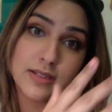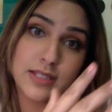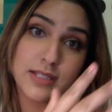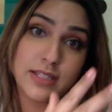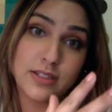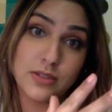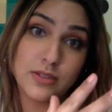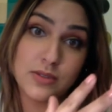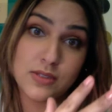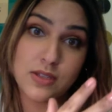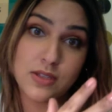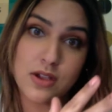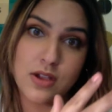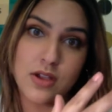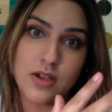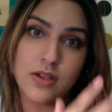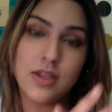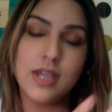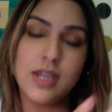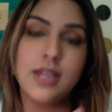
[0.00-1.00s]
like you
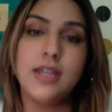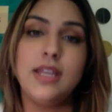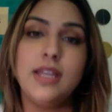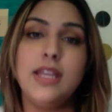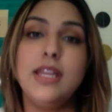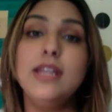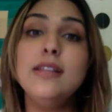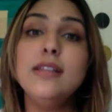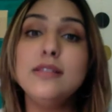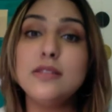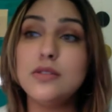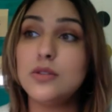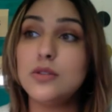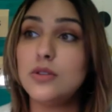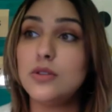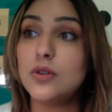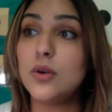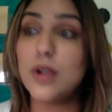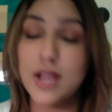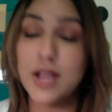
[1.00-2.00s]
saw, into
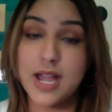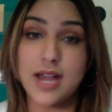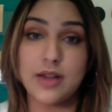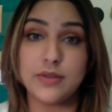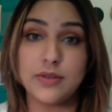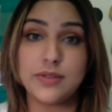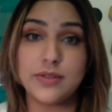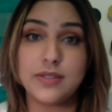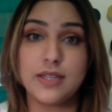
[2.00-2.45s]
your house.